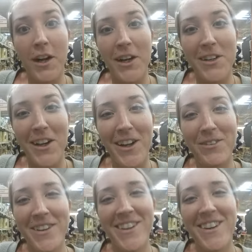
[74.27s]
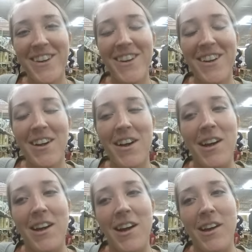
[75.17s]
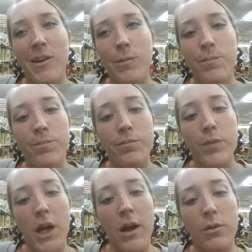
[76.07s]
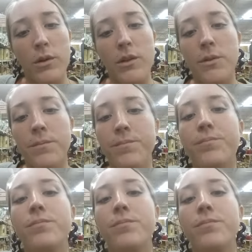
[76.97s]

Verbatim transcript: entire time. Uh, but I will